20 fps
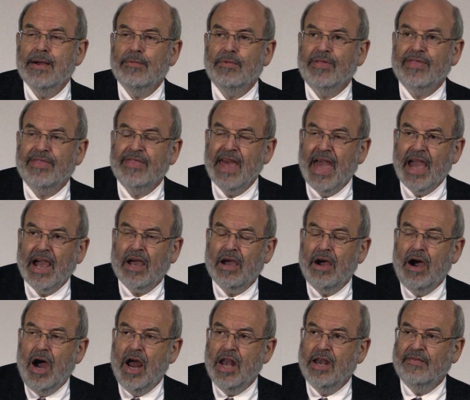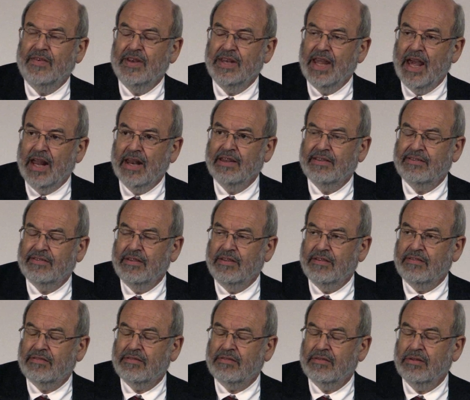with that kind of
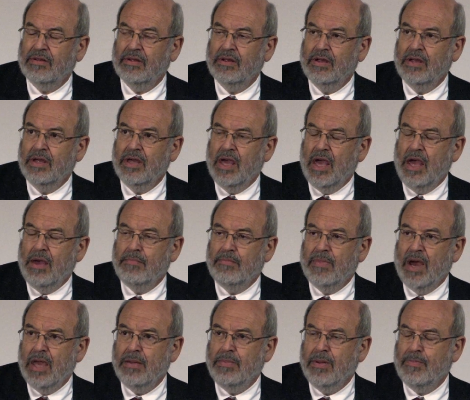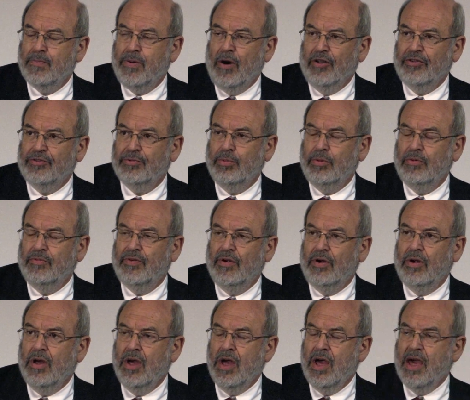analysis, it may be possible
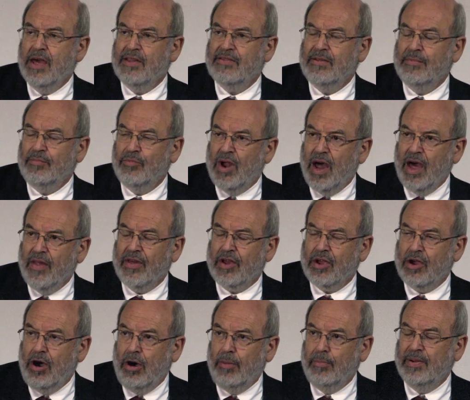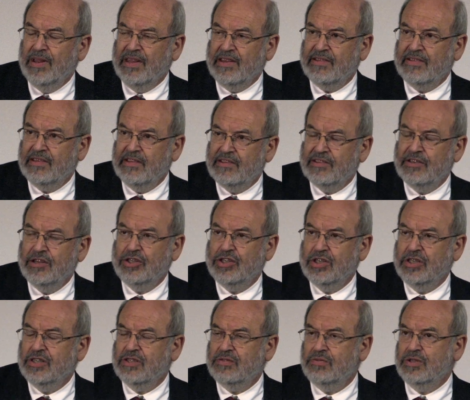for some rather complex
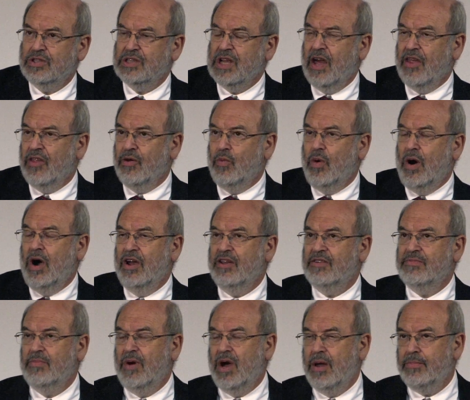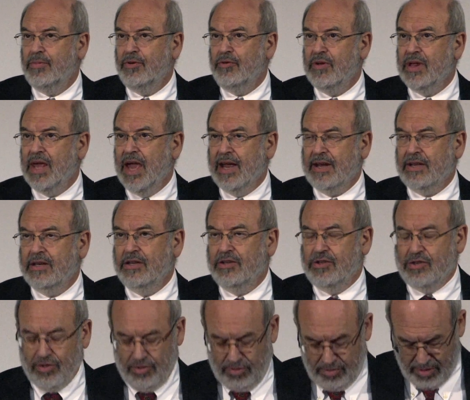decisions which otherwise might be
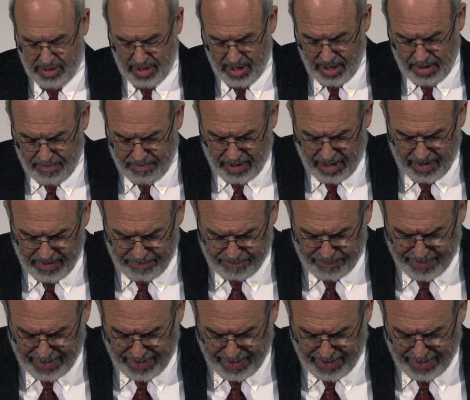reacted to by the